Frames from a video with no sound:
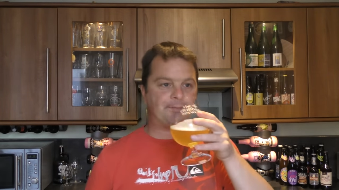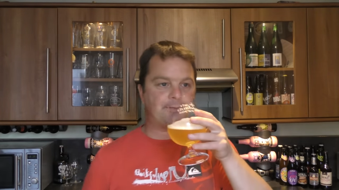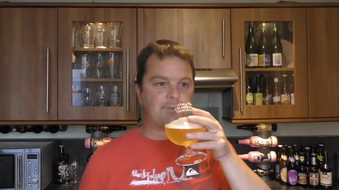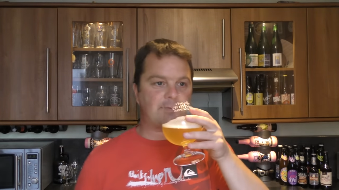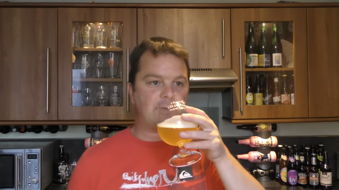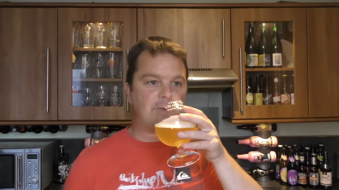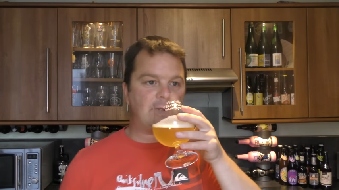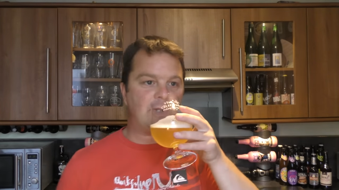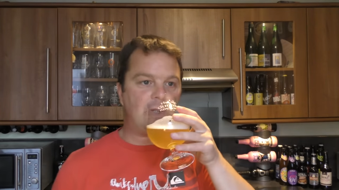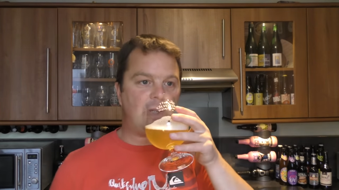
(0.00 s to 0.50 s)

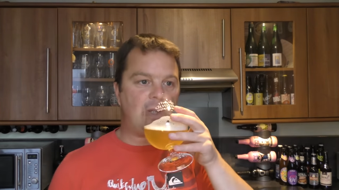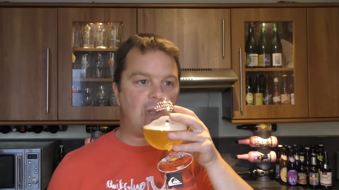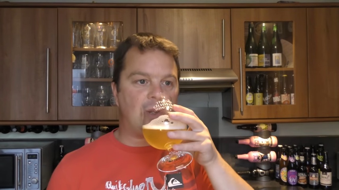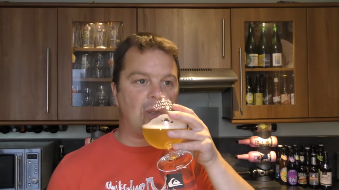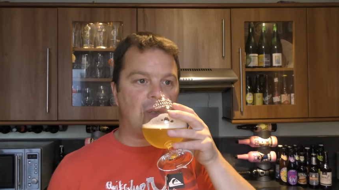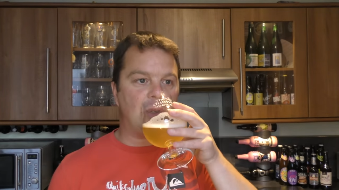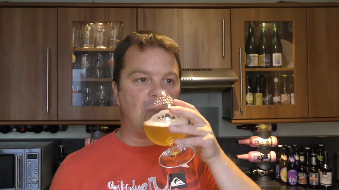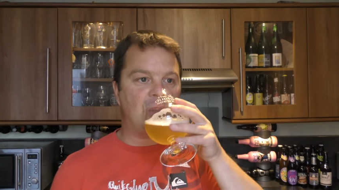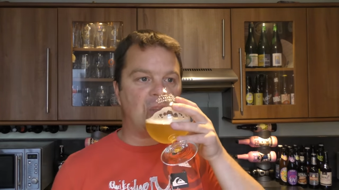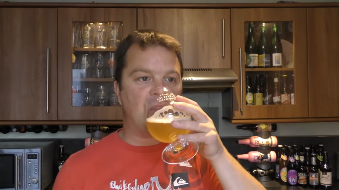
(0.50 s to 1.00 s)

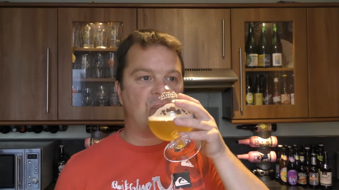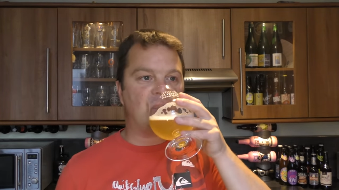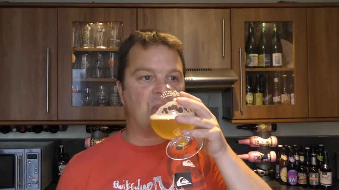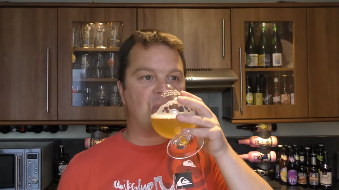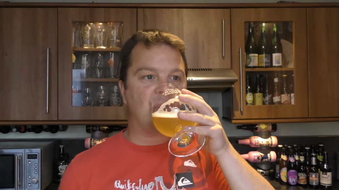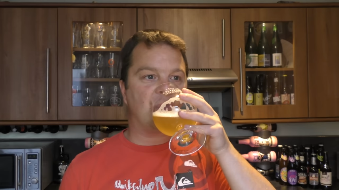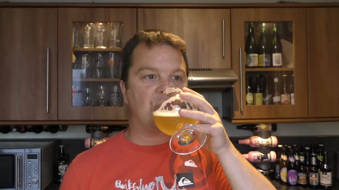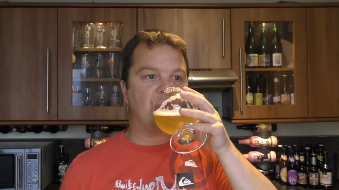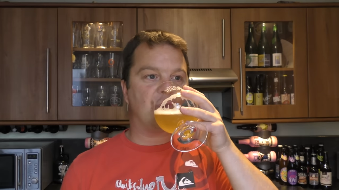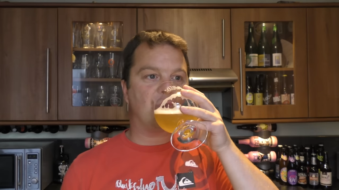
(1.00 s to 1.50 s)

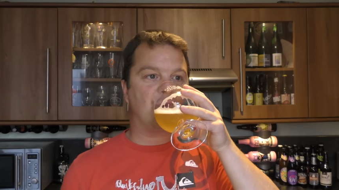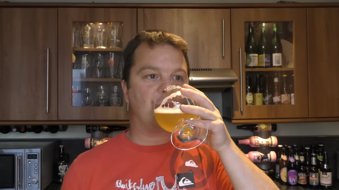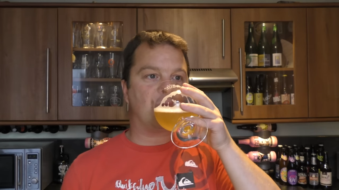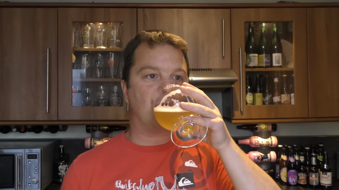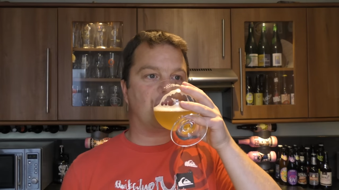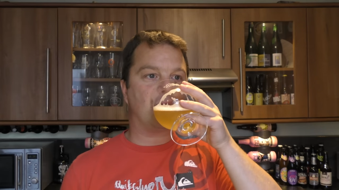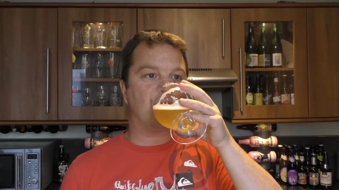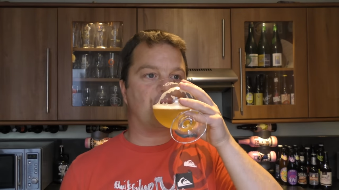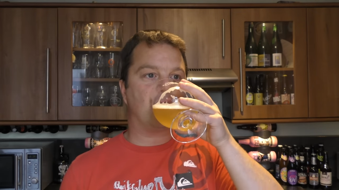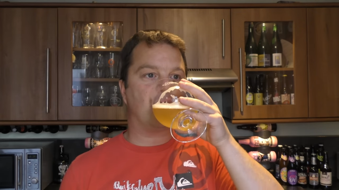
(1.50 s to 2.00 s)

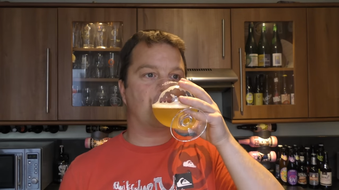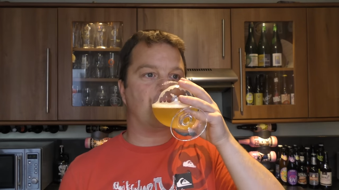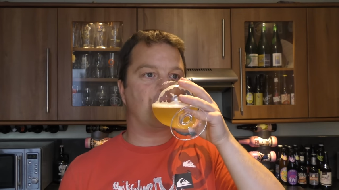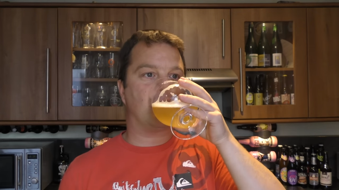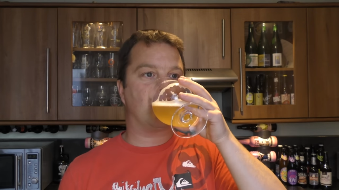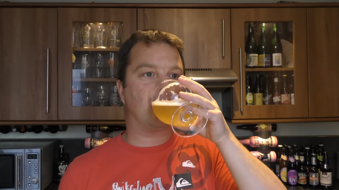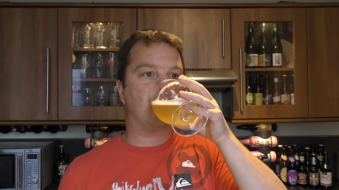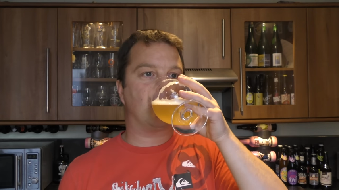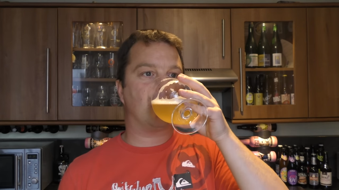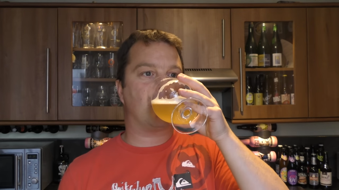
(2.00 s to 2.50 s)

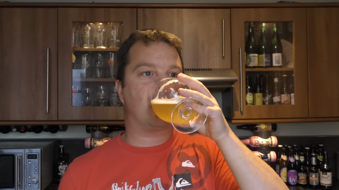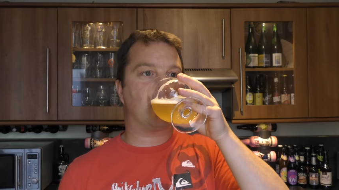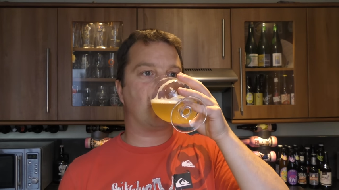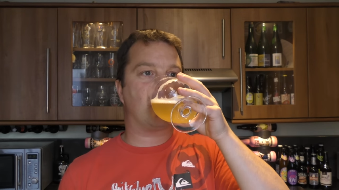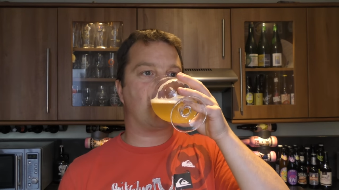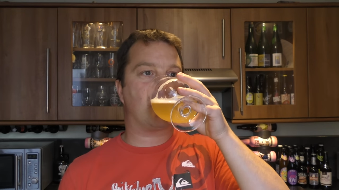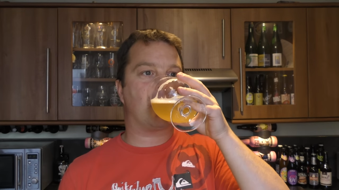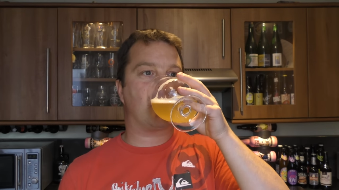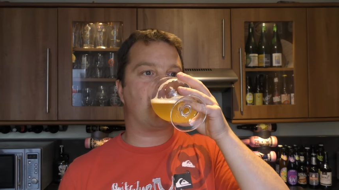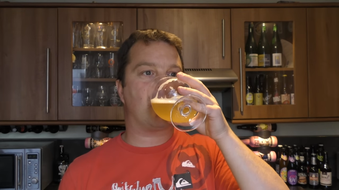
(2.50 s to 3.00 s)

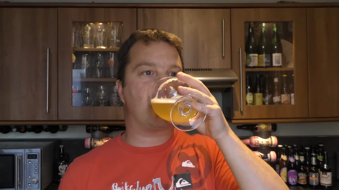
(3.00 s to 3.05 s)
[no speech]